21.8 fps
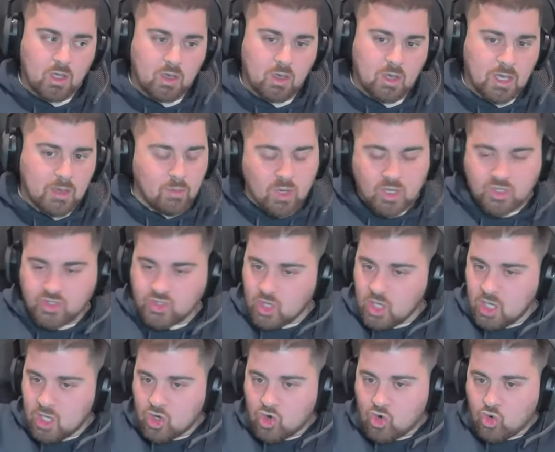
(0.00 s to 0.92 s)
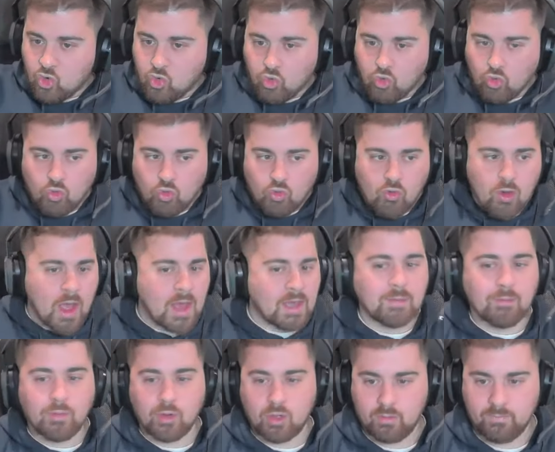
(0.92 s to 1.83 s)
He was
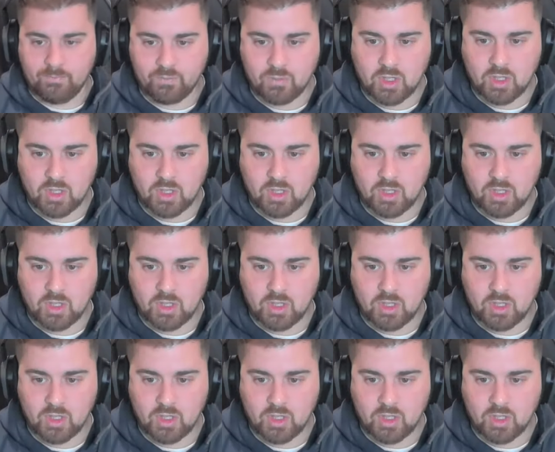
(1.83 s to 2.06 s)
incredible